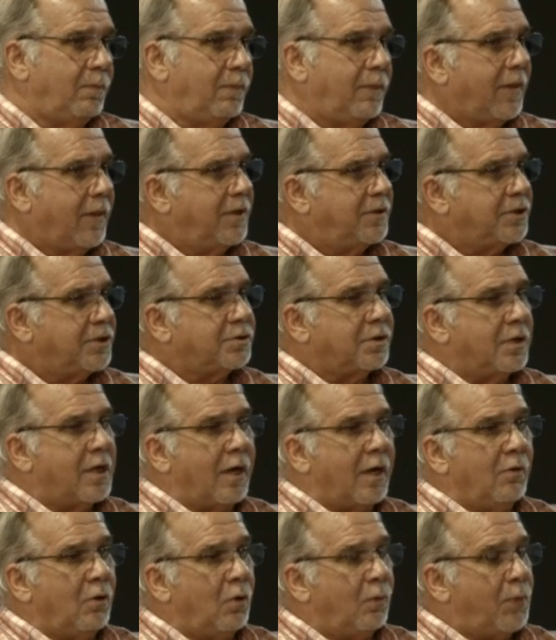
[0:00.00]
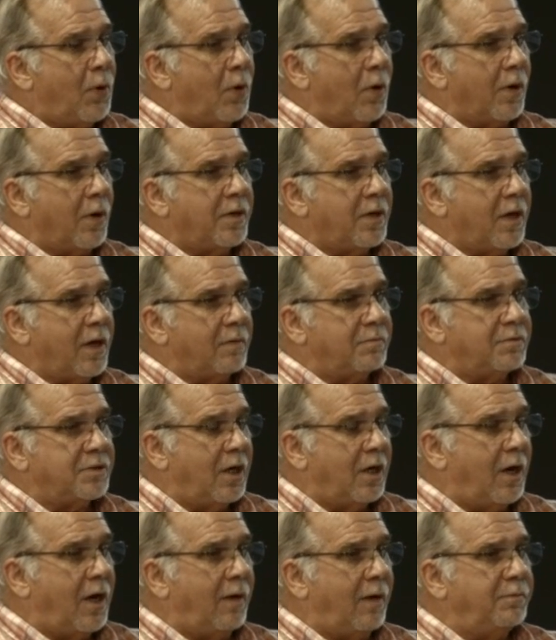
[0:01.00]
and just got a little part-time
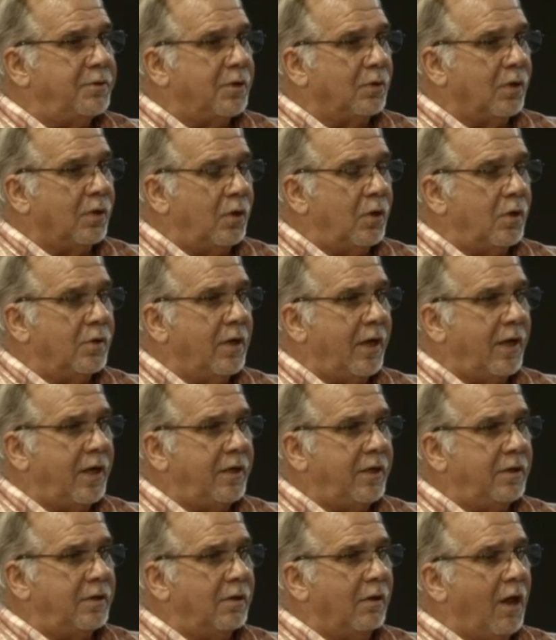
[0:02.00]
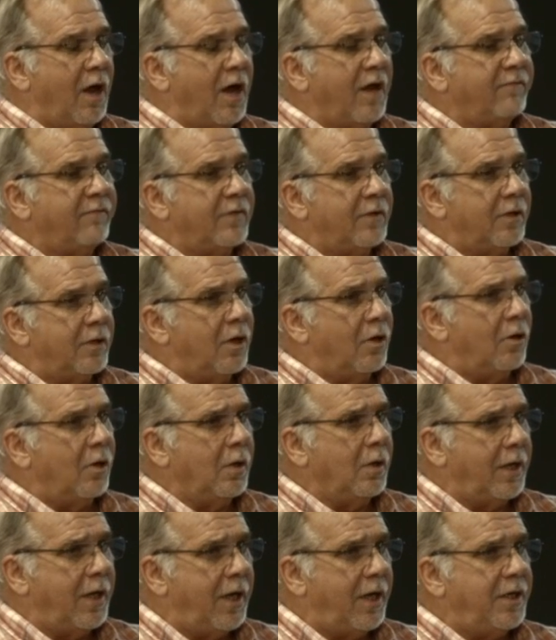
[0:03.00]
job, to learn that in your life at an
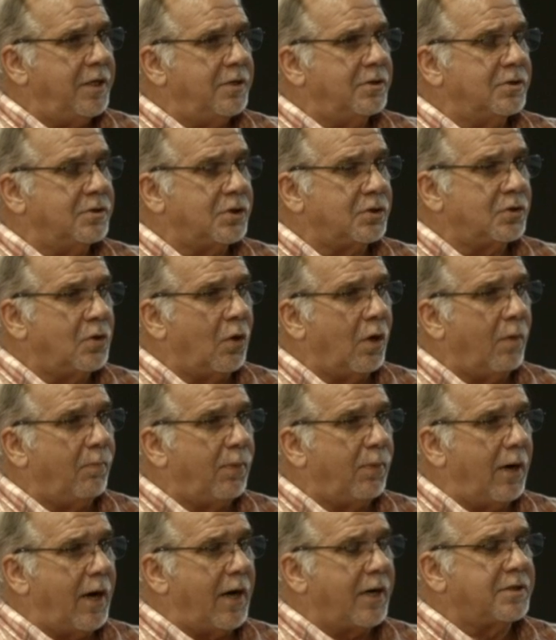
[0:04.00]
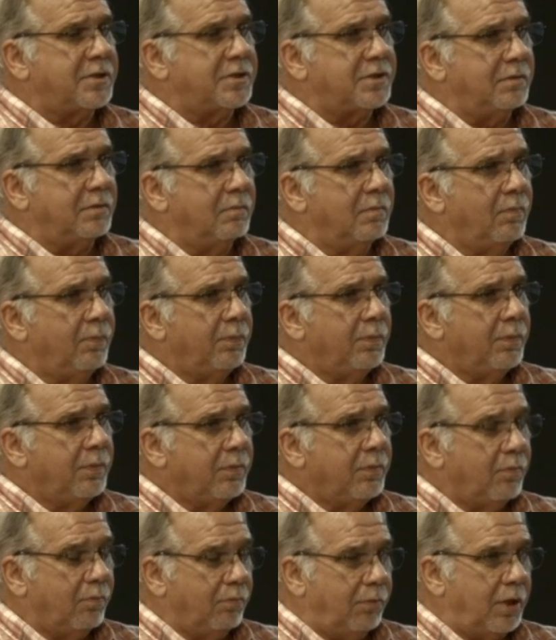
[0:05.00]
early age and start practicing
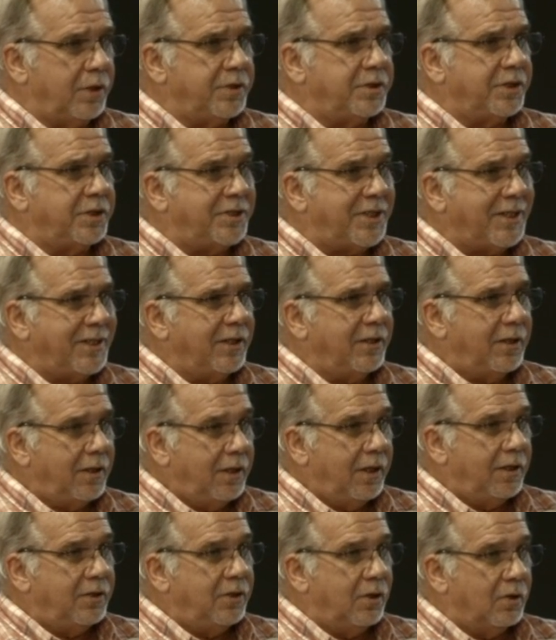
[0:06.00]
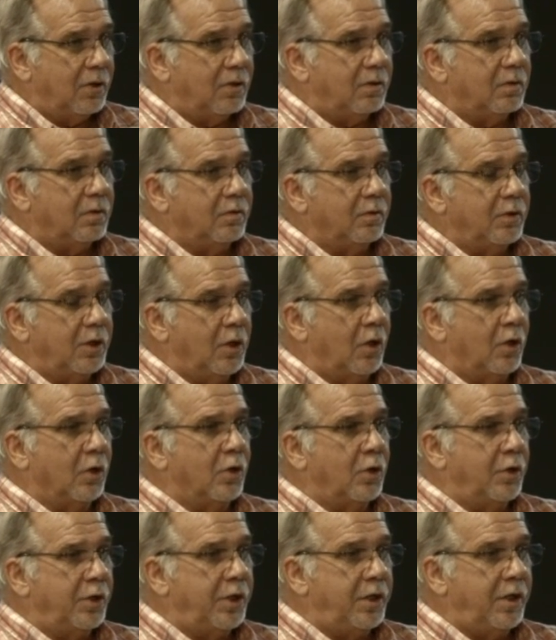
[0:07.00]
budgeting in your
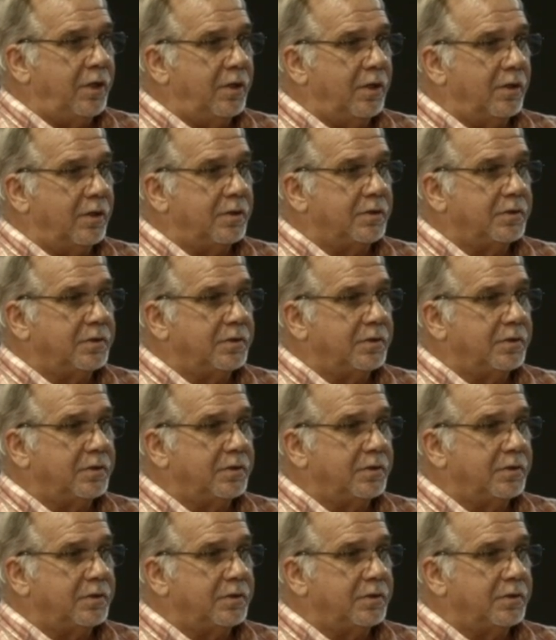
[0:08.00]
younger years.